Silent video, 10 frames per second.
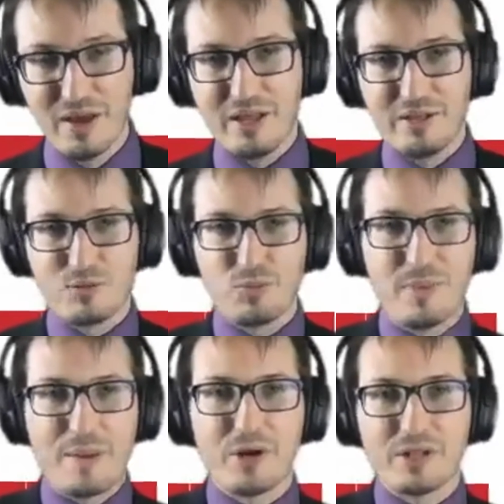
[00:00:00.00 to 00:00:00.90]
And
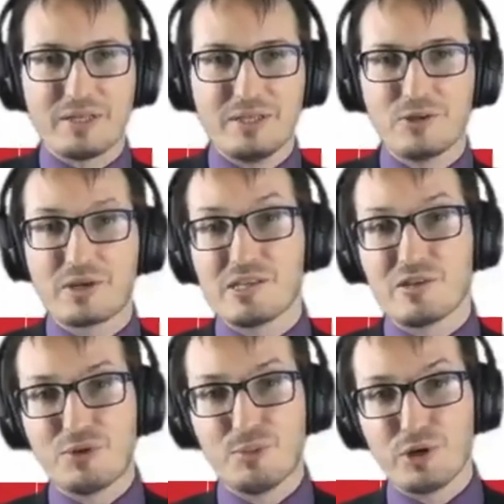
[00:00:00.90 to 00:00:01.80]
remember that in the case
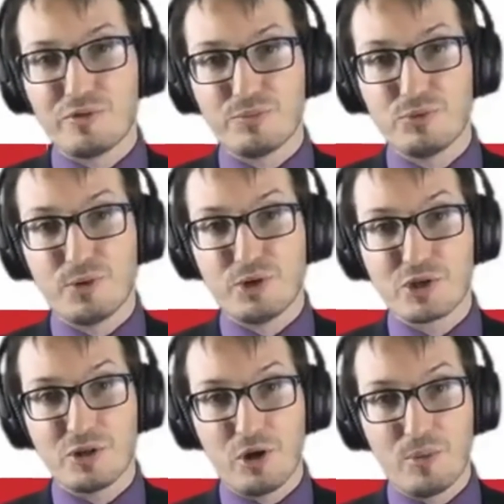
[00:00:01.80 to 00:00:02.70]
of the Boyce
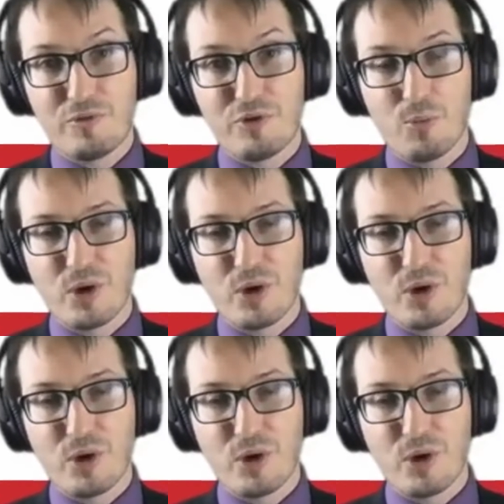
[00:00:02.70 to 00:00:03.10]
code normal form,